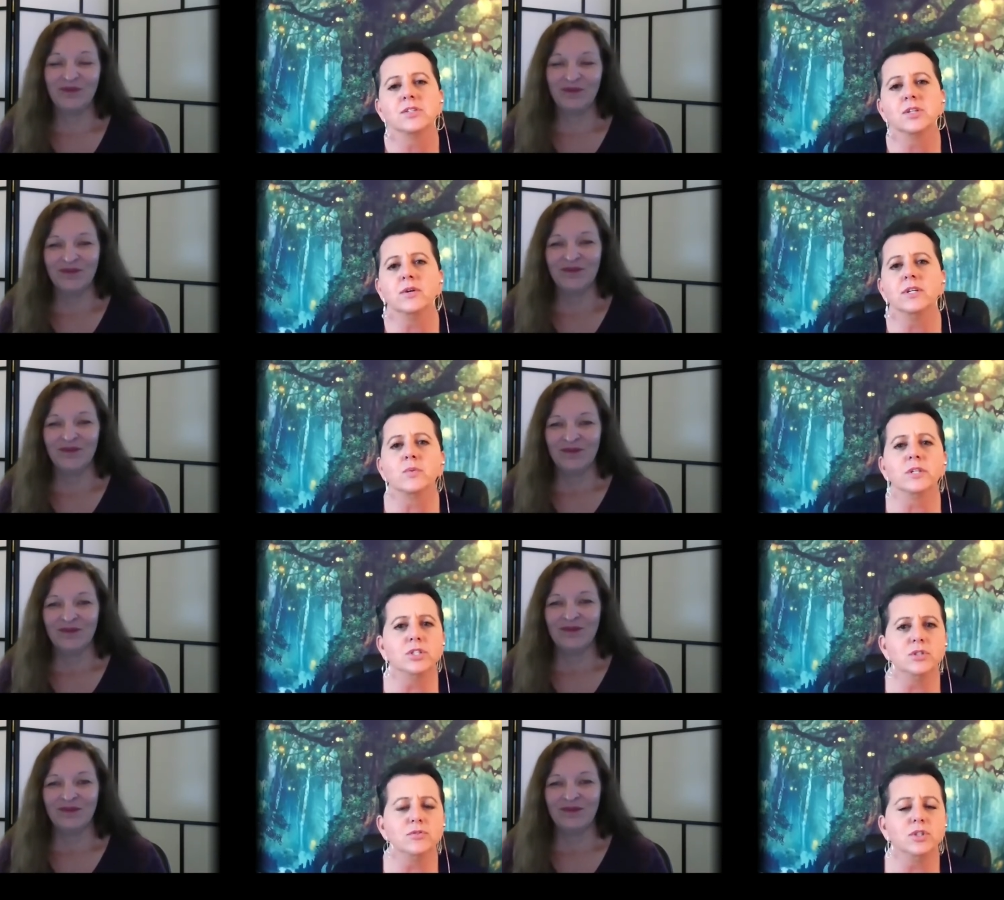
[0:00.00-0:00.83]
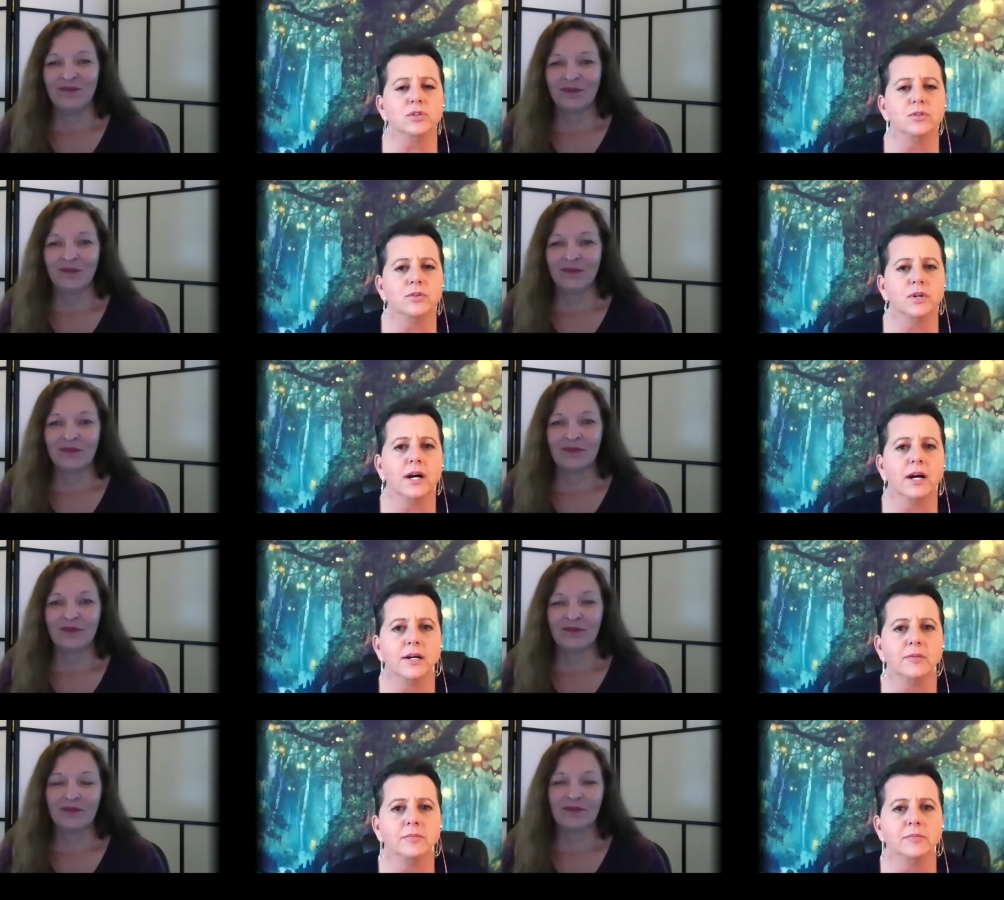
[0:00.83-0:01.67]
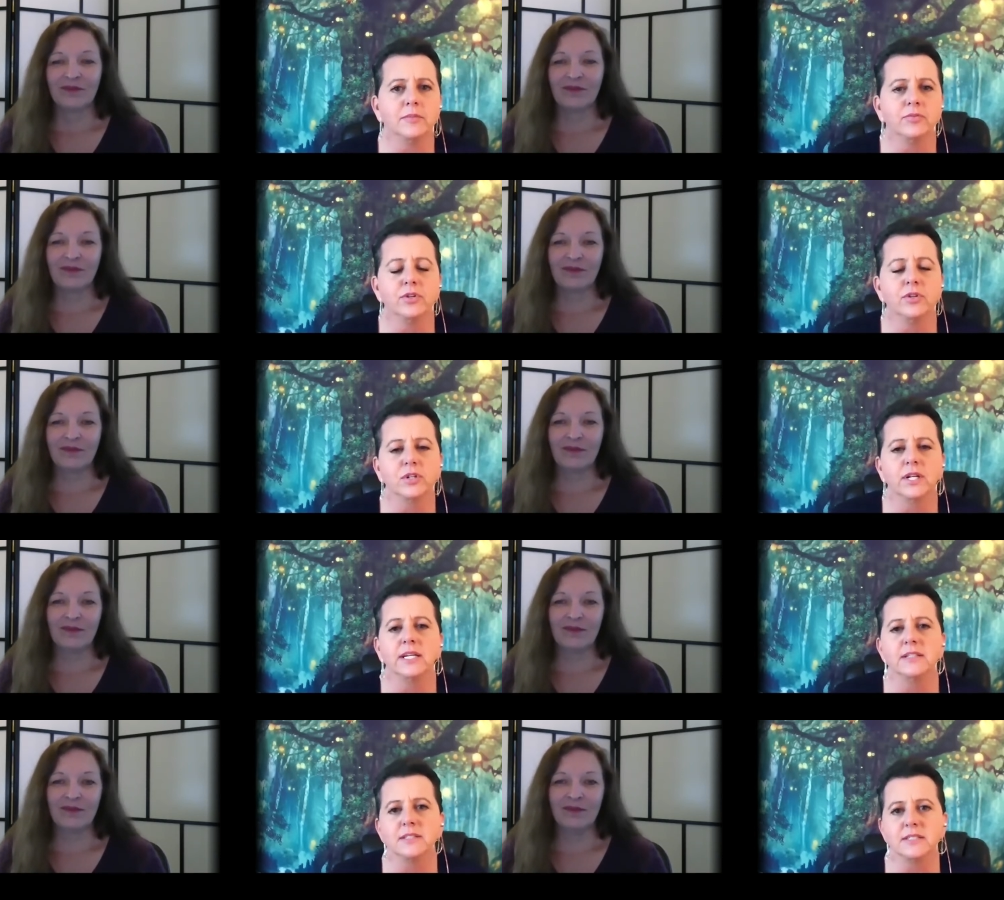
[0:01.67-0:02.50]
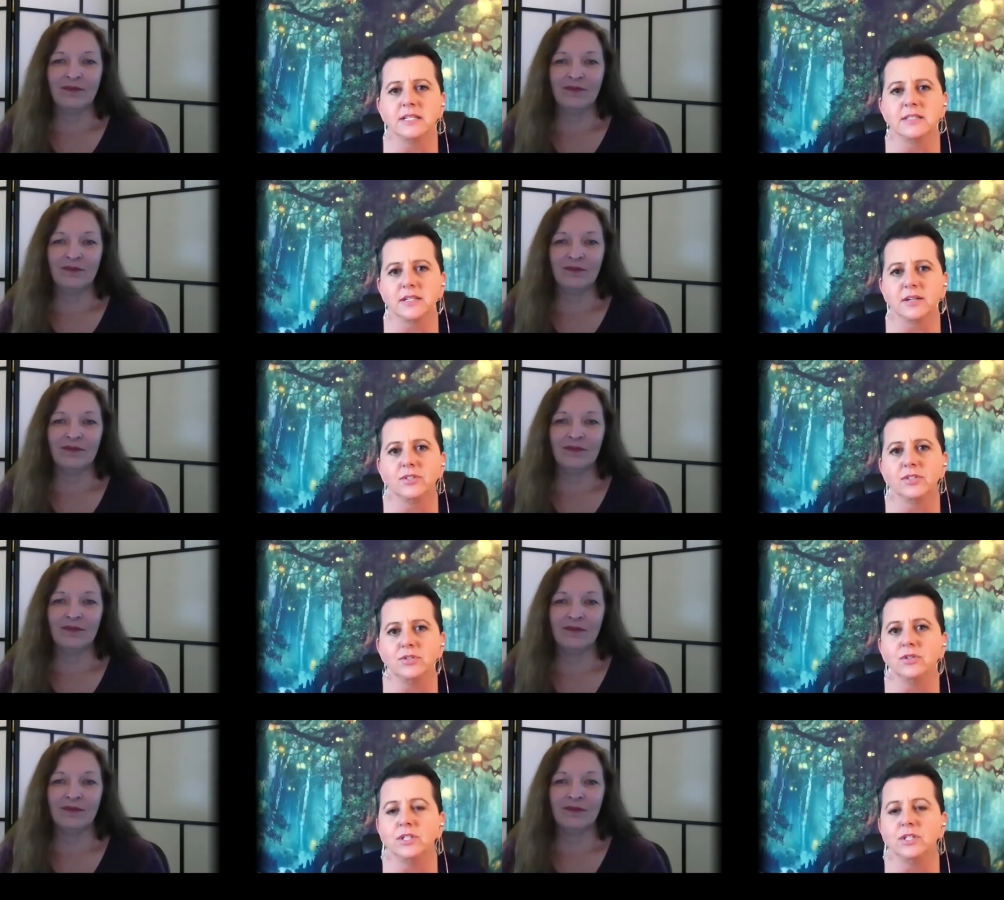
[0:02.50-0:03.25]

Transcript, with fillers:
Speaker 1: So is what you do um, for your clients, is that stuff that you